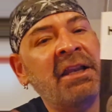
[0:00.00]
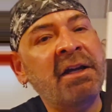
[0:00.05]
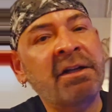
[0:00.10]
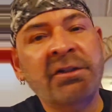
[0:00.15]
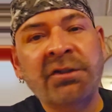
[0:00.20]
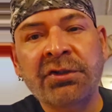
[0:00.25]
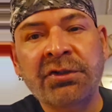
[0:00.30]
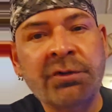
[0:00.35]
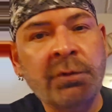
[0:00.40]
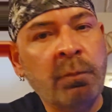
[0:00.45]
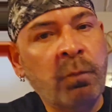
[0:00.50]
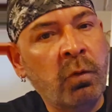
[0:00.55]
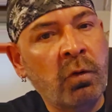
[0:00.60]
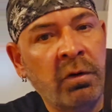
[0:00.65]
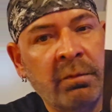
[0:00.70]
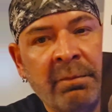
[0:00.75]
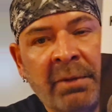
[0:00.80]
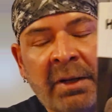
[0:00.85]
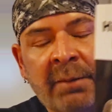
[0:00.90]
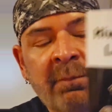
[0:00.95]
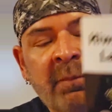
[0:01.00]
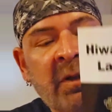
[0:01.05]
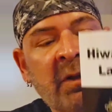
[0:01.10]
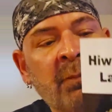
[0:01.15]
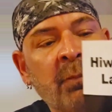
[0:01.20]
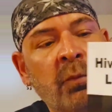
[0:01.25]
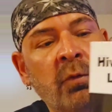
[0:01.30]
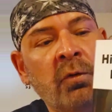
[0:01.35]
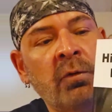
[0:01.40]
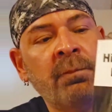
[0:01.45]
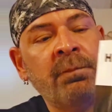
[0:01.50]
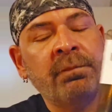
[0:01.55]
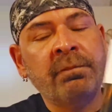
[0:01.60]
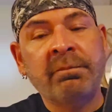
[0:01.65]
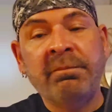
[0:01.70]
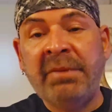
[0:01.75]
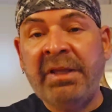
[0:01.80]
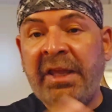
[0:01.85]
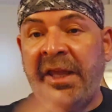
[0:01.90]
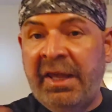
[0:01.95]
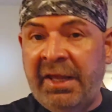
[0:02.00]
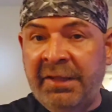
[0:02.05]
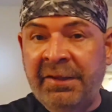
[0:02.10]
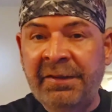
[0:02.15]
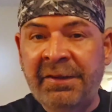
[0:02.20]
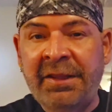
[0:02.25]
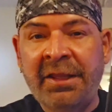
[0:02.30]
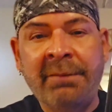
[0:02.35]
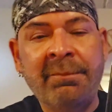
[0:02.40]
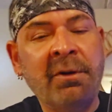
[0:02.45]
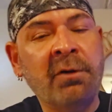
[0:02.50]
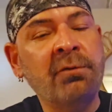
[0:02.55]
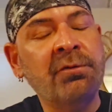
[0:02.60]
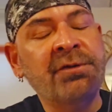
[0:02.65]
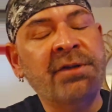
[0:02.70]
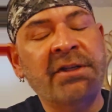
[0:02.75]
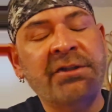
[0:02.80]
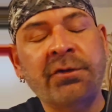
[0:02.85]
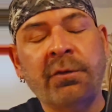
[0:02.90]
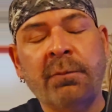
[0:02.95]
like to support my people, mi gente. Me gusta